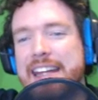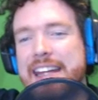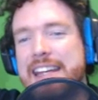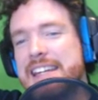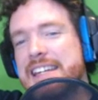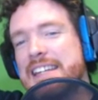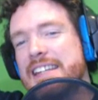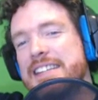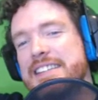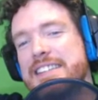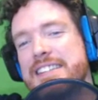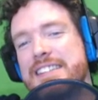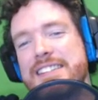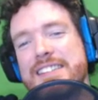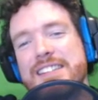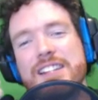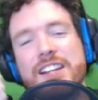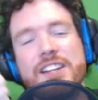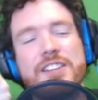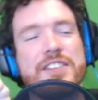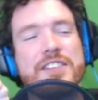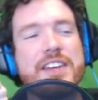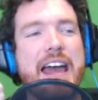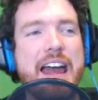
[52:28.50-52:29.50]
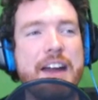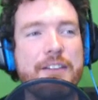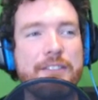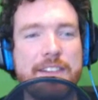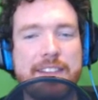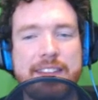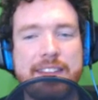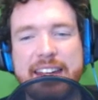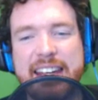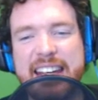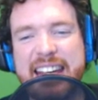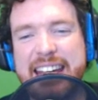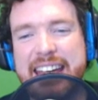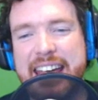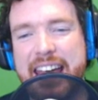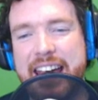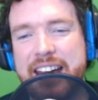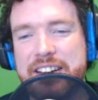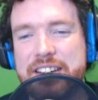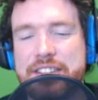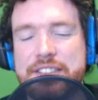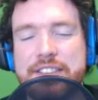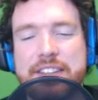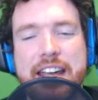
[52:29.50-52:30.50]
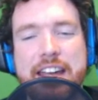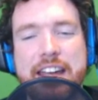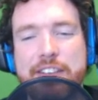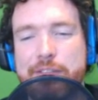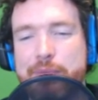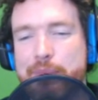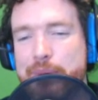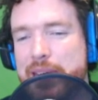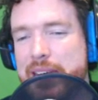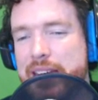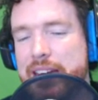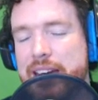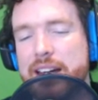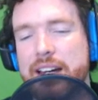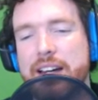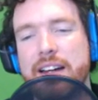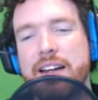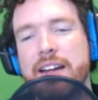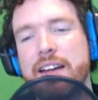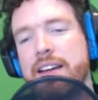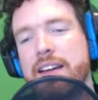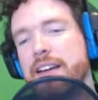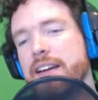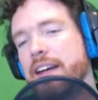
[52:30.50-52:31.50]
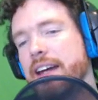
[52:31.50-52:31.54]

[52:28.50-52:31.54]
and he does everything he can to save Mia,